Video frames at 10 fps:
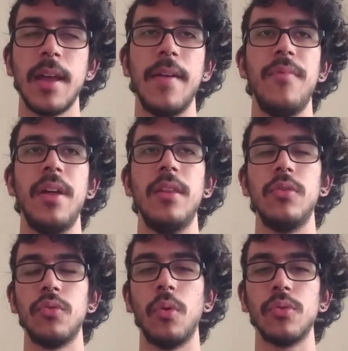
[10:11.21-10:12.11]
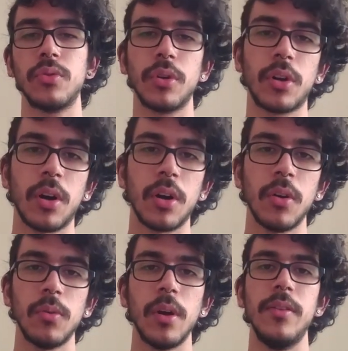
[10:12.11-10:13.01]
and then you go to the
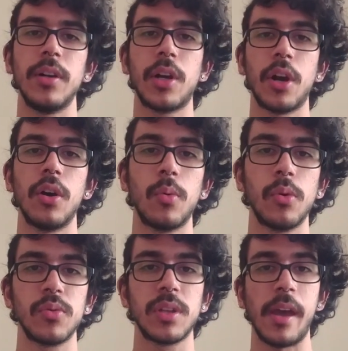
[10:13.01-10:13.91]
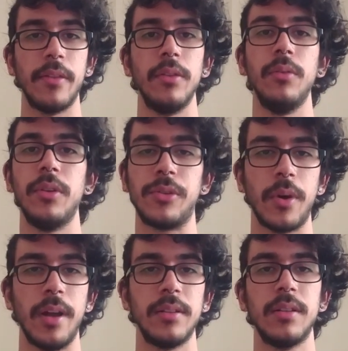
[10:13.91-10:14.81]
kernel, and the kernel will schedule the
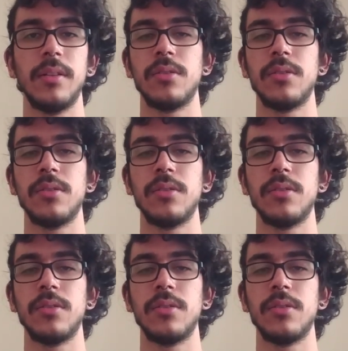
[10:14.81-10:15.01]
thread.